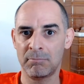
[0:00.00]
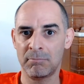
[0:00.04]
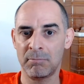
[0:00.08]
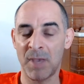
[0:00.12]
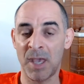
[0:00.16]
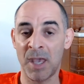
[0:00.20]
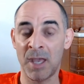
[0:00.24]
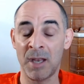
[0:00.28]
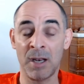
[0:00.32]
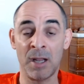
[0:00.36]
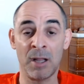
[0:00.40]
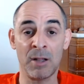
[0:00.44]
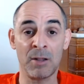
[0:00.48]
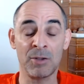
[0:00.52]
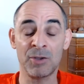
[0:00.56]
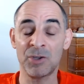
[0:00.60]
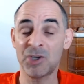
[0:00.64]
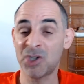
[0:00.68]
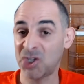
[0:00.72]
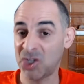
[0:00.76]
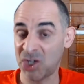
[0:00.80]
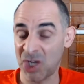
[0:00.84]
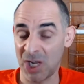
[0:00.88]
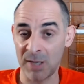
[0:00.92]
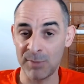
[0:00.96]
And I'll
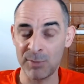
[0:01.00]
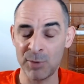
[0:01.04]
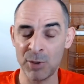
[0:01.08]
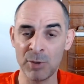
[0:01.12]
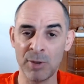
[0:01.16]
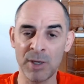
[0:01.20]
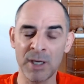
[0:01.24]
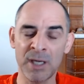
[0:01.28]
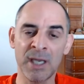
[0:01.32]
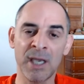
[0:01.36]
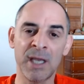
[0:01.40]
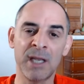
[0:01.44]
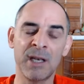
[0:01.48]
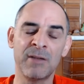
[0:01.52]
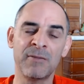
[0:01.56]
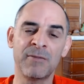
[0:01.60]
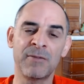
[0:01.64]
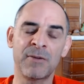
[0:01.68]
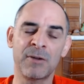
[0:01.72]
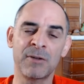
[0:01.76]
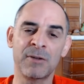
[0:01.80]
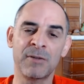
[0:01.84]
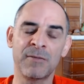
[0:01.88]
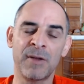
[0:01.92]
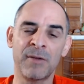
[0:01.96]
shame you again in
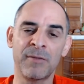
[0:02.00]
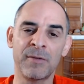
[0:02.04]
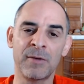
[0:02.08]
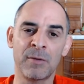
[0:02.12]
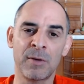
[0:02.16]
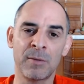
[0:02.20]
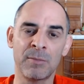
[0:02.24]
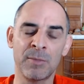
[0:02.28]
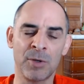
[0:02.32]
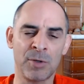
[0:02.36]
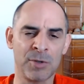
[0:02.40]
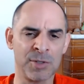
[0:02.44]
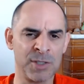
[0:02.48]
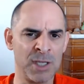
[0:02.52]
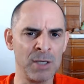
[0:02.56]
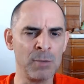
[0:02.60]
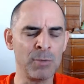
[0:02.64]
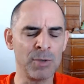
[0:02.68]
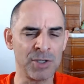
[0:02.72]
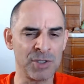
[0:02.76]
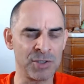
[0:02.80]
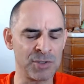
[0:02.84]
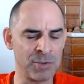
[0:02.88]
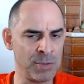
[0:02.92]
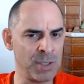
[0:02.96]
front of everyone, because he
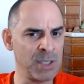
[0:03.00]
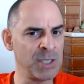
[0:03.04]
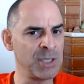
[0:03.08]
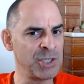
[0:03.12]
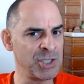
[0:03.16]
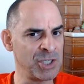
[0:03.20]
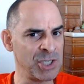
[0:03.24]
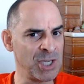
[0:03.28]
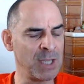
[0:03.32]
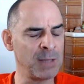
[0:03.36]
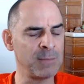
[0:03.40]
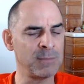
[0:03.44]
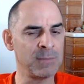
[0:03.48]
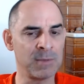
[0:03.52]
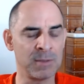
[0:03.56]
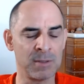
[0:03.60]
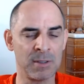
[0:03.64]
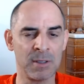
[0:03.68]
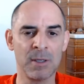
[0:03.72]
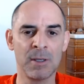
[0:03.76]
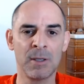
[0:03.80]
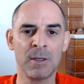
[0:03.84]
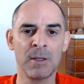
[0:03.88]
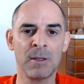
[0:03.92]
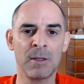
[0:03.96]
was really shamed.
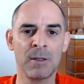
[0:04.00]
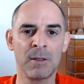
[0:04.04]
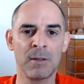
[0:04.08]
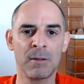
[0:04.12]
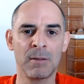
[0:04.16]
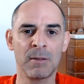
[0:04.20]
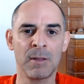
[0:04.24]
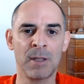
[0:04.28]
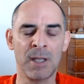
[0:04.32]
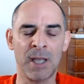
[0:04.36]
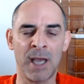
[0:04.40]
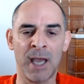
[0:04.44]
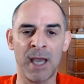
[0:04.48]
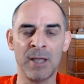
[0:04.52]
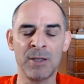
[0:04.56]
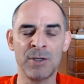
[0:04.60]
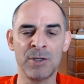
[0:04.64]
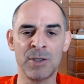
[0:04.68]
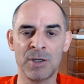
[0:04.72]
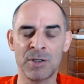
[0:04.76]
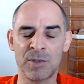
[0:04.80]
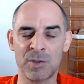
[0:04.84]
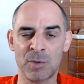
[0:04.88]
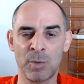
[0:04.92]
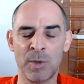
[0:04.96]
But I
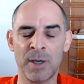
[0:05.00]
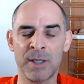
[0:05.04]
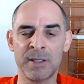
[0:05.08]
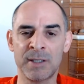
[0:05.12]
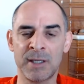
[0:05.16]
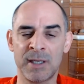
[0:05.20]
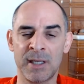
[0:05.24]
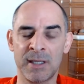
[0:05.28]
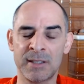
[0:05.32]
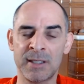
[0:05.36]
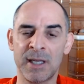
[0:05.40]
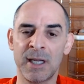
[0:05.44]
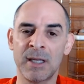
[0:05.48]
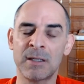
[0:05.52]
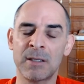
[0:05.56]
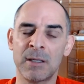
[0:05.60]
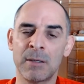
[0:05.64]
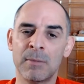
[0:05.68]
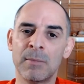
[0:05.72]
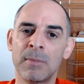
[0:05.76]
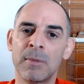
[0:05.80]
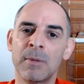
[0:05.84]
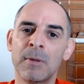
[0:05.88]
just went and attacked him